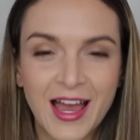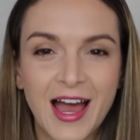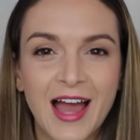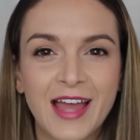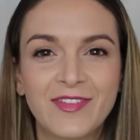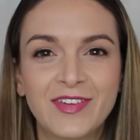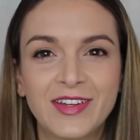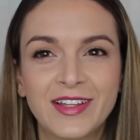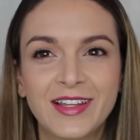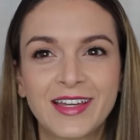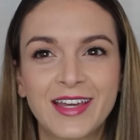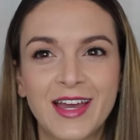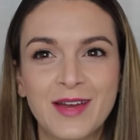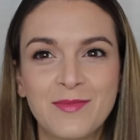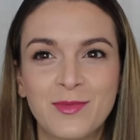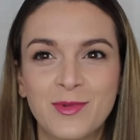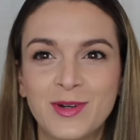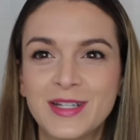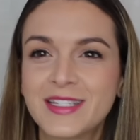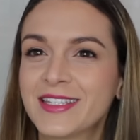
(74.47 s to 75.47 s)
I feel like
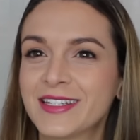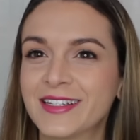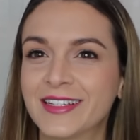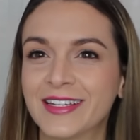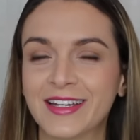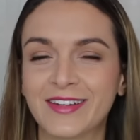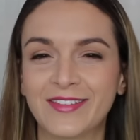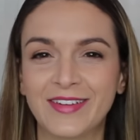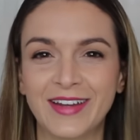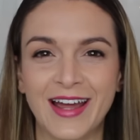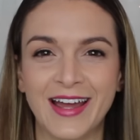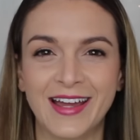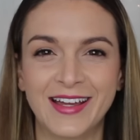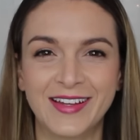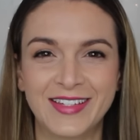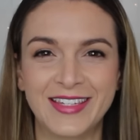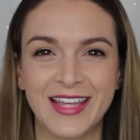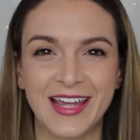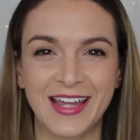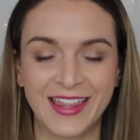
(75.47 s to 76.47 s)
I'm whistling when
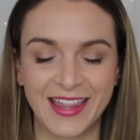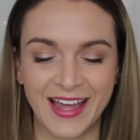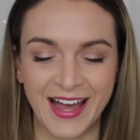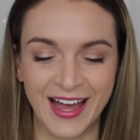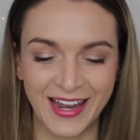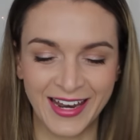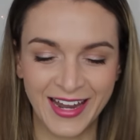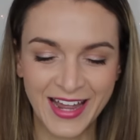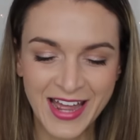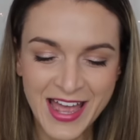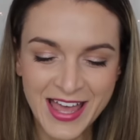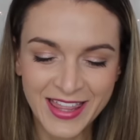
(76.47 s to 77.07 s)
I say that.